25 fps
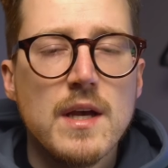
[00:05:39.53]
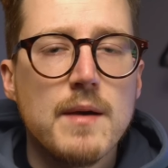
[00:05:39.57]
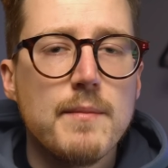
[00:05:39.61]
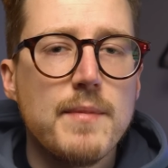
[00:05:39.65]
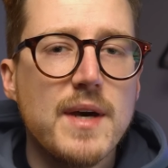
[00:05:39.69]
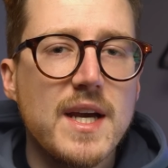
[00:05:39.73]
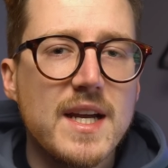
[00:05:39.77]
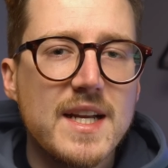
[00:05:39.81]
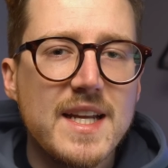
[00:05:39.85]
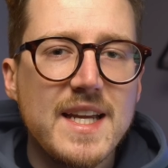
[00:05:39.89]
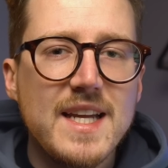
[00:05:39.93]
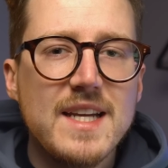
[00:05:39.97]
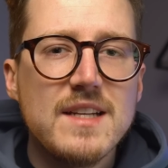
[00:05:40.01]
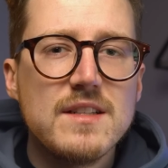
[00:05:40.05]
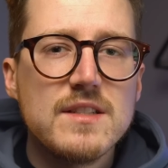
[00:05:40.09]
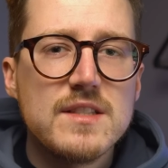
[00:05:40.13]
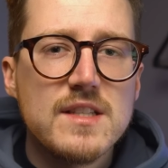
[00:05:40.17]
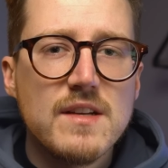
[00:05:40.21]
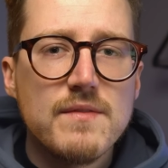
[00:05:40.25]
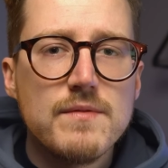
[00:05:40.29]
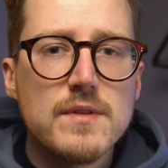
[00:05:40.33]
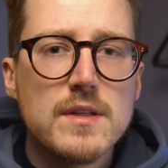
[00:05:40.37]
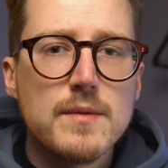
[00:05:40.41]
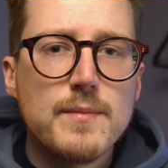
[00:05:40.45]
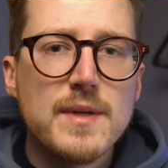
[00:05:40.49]
But again,
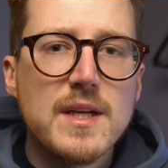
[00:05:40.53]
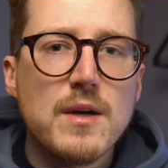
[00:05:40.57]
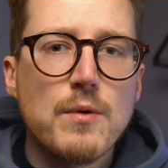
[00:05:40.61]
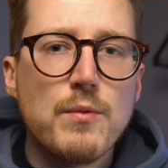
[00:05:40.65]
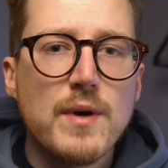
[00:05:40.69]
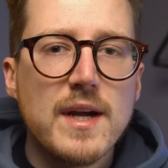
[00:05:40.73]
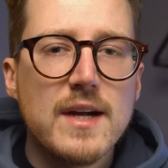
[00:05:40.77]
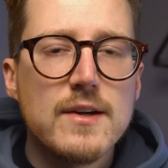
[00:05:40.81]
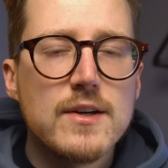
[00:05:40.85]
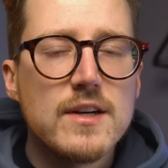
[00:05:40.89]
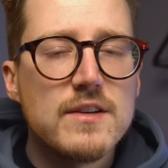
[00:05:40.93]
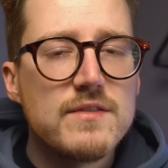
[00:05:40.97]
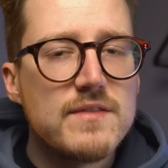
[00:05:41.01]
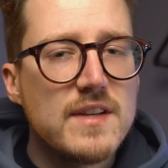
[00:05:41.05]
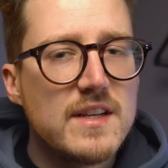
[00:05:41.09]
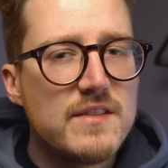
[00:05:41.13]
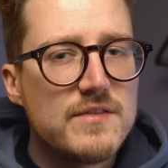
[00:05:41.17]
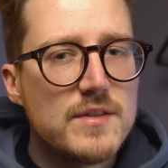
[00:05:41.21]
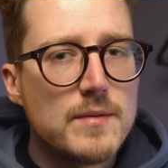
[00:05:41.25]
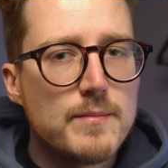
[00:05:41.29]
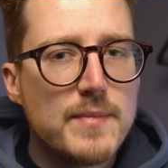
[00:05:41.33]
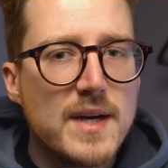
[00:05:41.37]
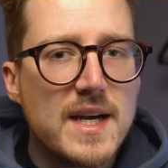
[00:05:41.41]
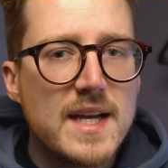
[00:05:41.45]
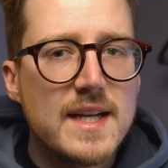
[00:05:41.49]
something to be aware of if
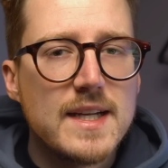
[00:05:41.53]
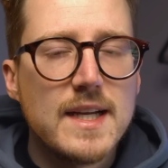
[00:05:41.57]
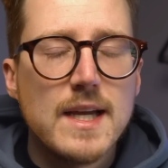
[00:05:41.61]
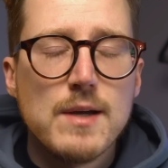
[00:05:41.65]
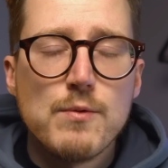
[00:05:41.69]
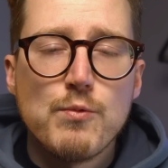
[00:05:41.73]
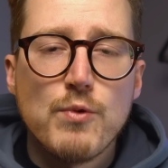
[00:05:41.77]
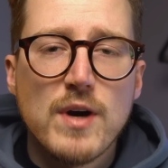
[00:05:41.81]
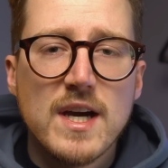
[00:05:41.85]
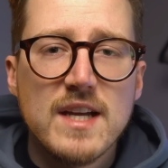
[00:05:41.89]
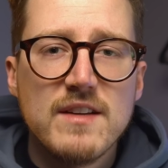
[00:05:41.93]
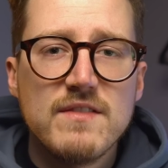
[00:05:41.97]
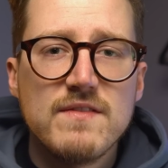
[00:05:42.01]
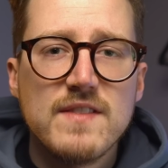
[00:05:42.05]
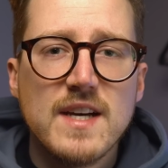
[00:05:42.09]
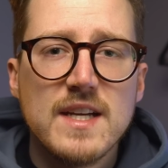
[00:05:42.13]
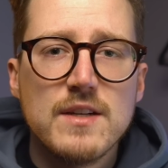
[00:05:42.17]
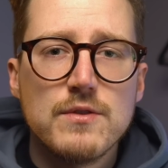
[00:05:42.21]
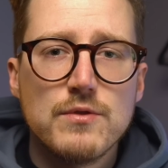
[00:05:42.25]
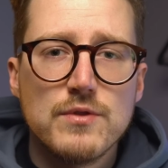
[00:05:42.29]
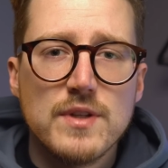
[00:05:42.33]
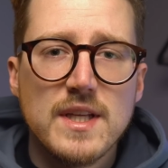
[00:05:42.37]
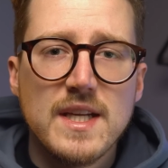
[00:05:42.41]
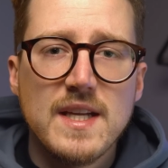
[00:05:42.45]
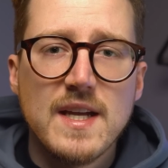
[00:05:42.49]
you're buying a Wi-Fi
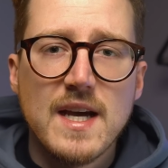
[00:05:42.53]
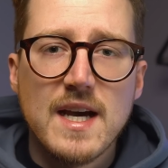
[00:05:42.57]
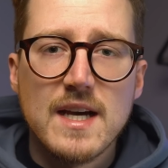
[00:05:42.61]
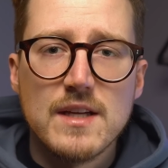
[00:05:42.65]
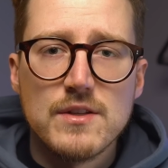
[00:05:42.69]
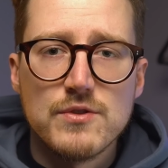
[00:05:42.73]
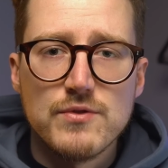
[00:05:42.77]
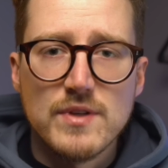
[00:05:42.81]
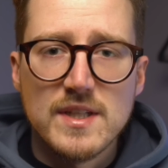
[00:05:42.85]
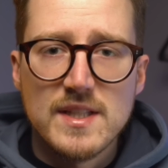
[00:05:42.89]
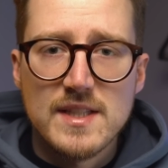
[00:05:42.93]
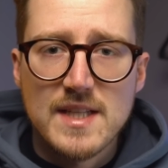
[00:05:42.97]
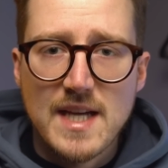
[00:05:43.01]
only Android